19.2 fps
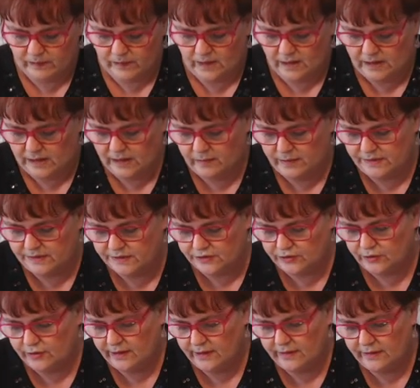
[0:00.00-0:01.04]
Keep it
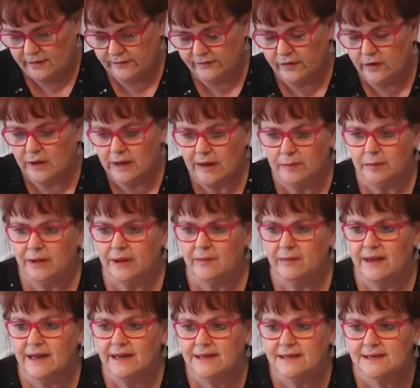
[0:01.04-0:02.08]
sturdy there for a couple of
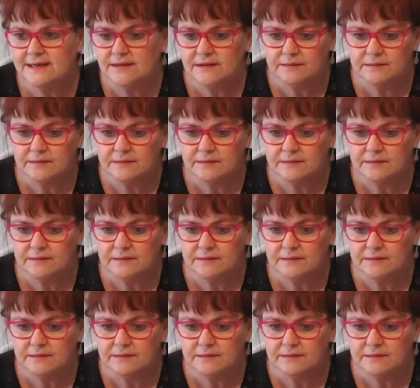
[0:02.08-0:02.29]
minutes.